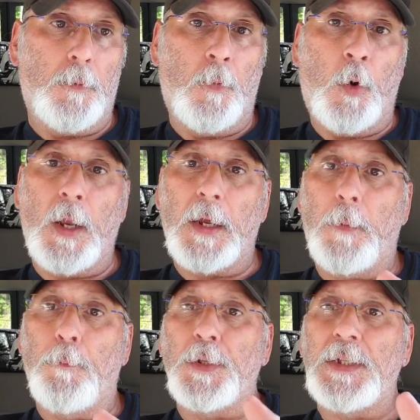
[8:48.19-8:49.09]
More like
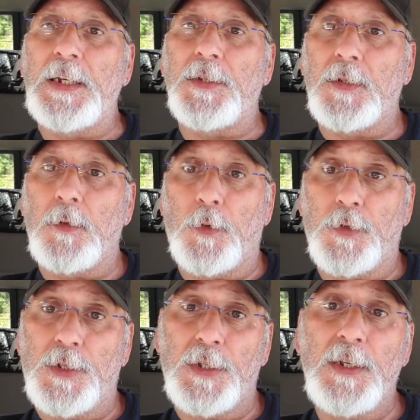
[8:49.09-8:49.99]
a bleached or
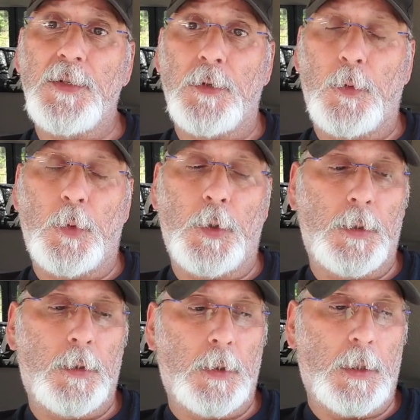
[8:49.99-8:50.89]
seasoned
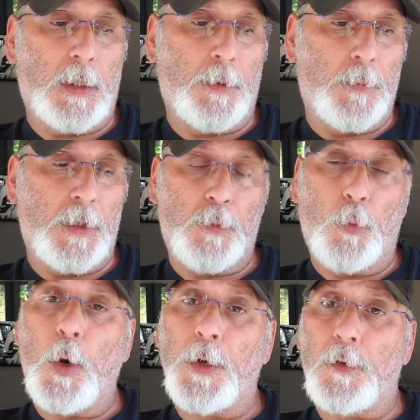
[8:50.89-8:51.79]
wood is
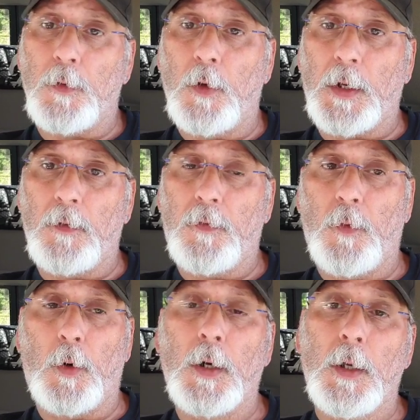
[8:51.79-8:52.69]
what you're looking
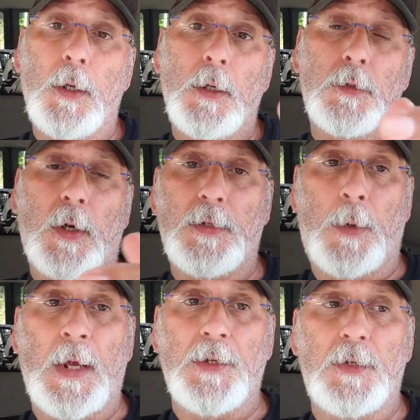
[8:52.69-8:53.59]
for. So as I
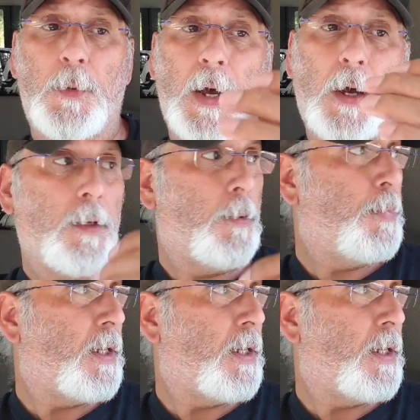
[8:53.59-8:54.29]
mentioned about it